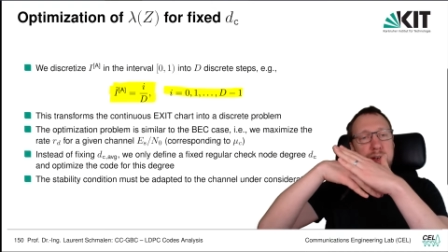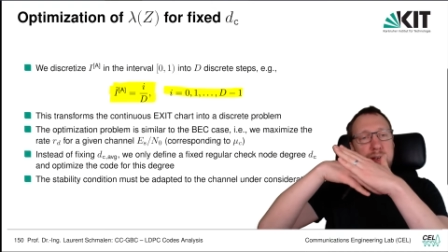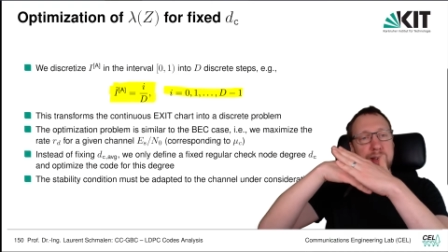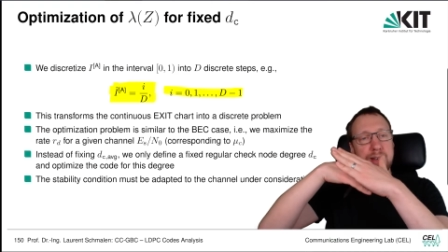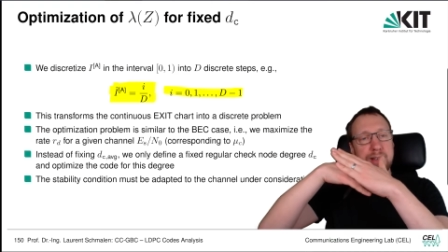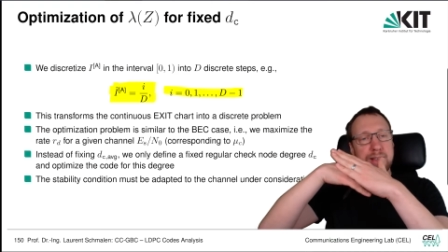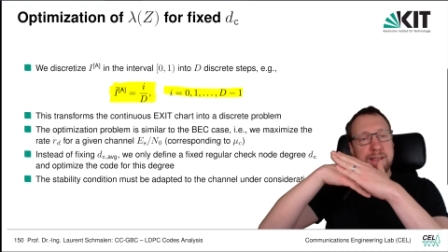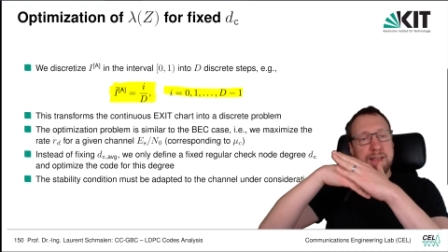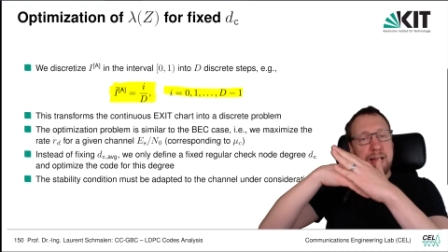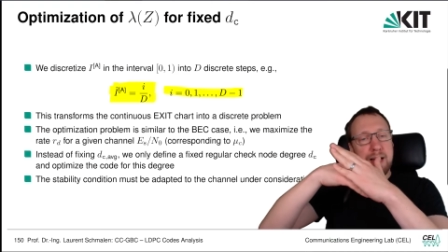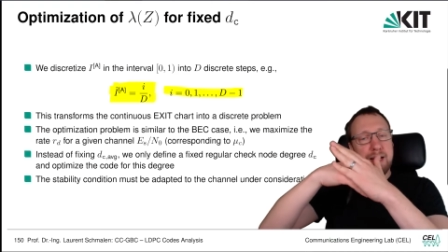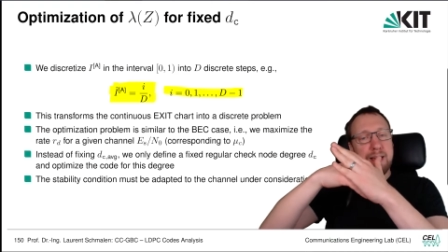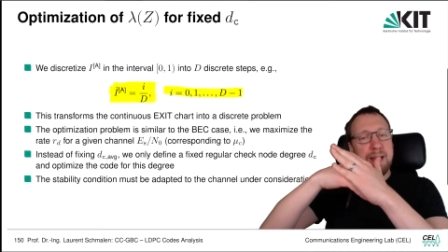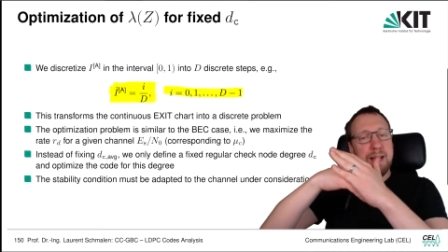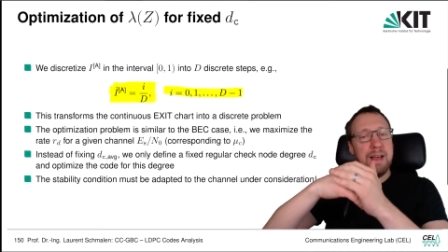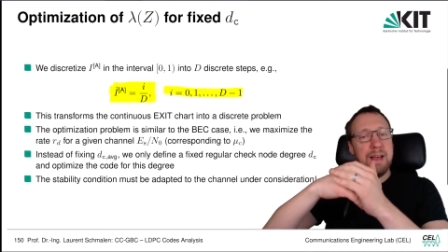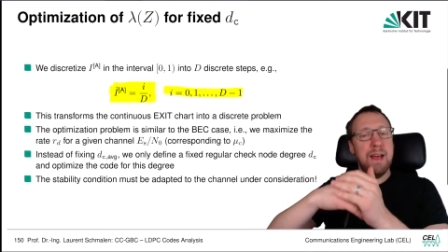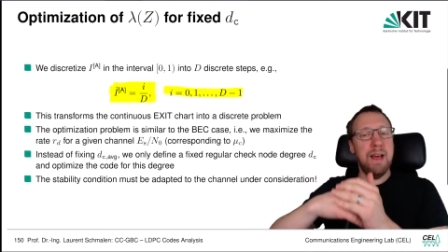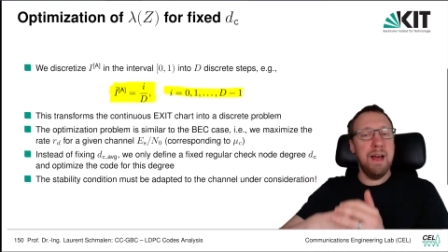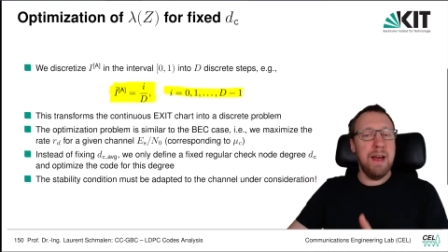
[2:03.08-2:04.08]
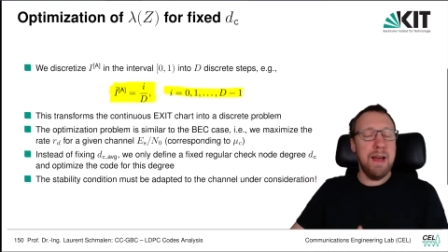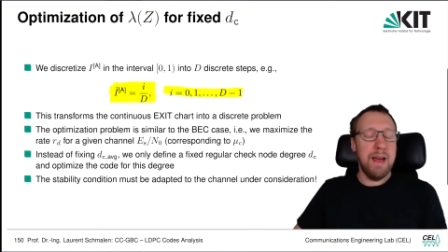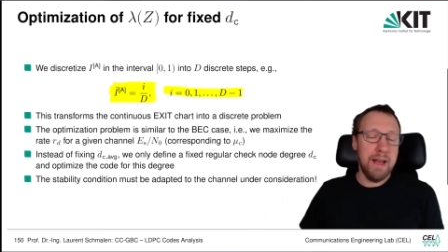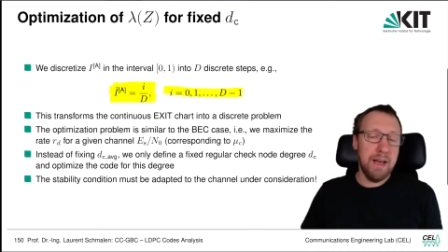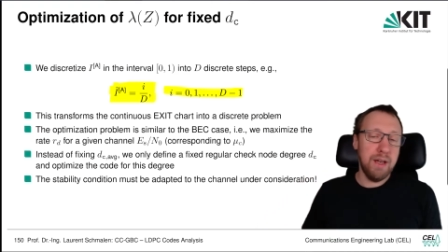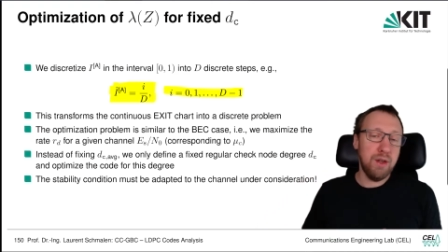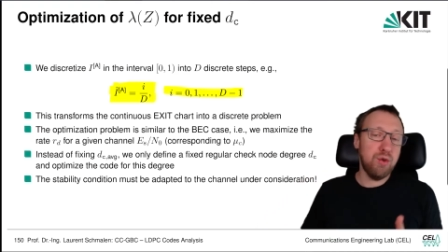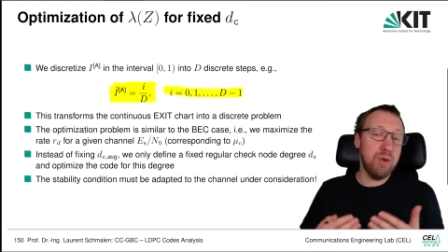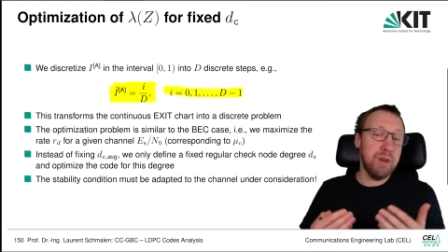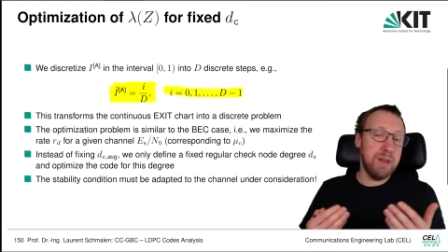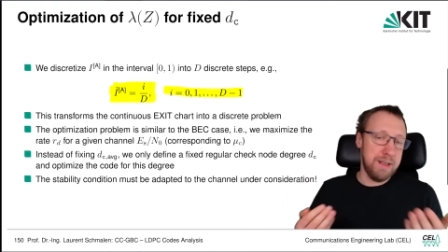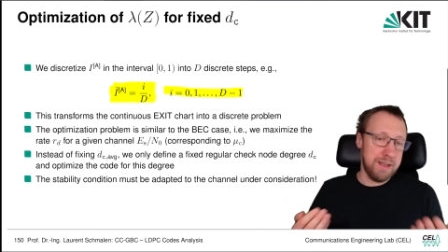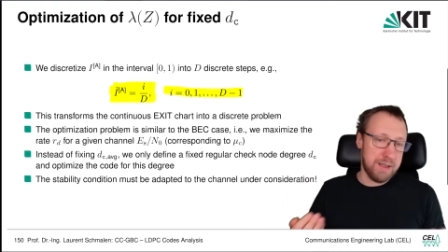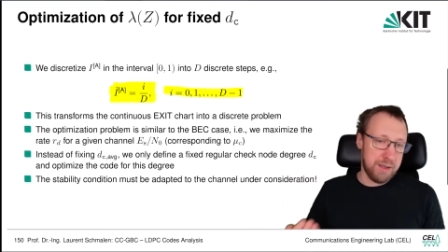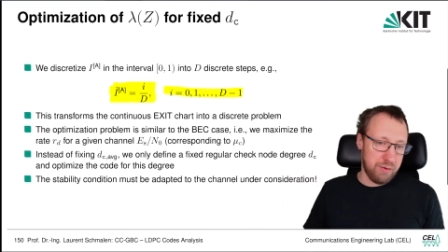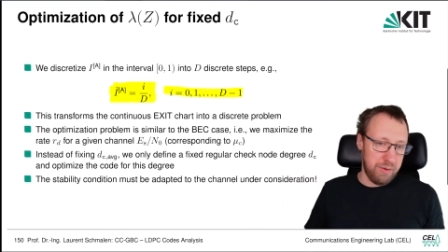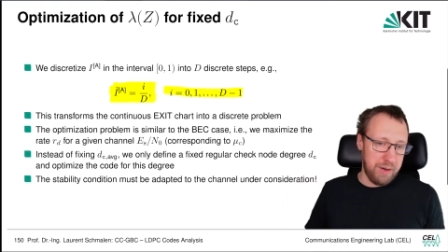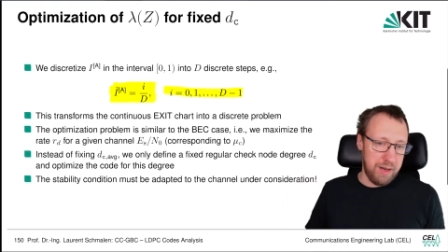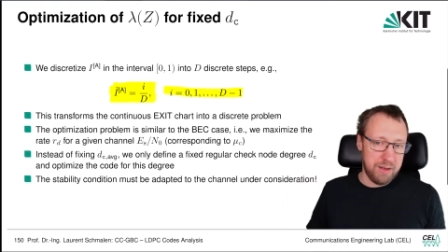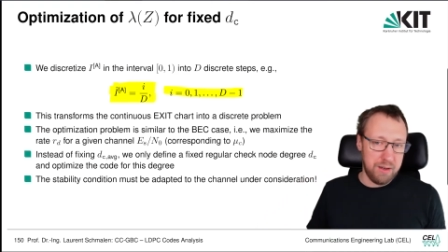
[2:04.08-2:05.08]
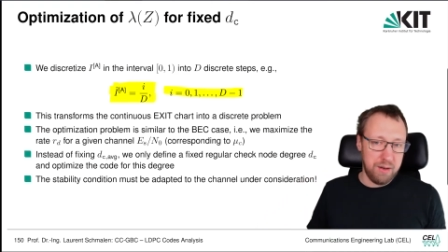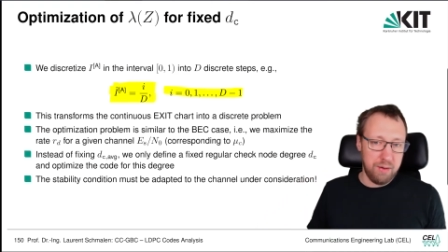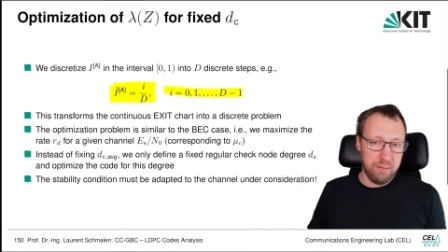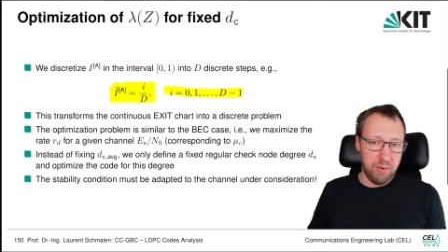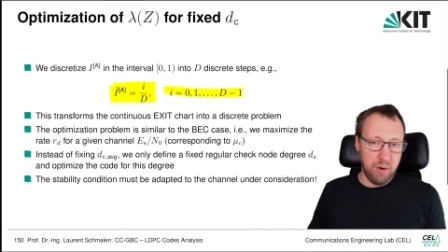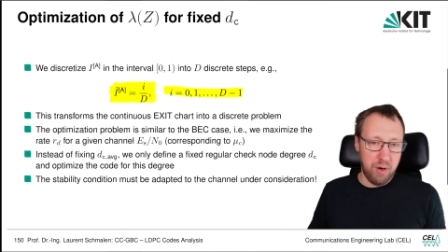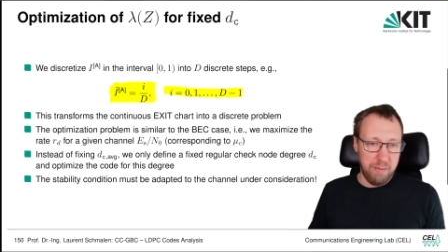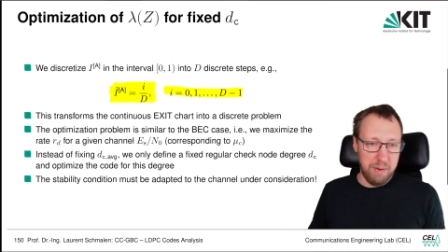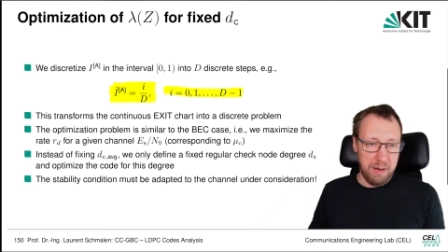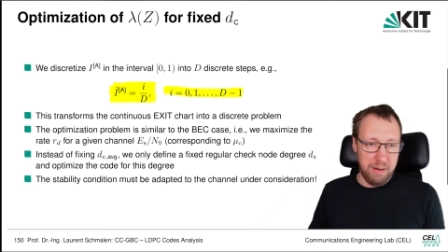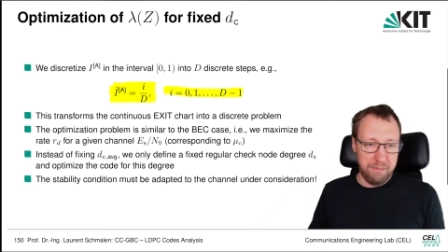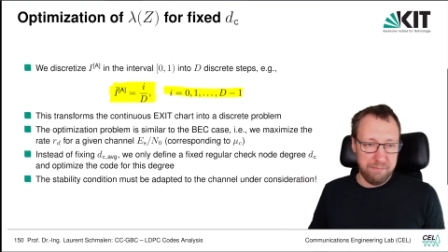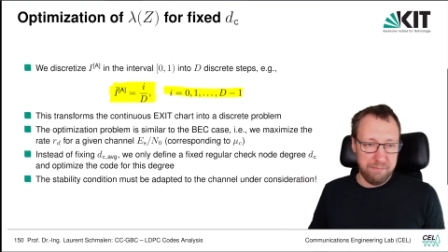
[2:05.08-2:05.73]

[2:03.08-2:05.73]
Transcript: intersecting into a discrete problem.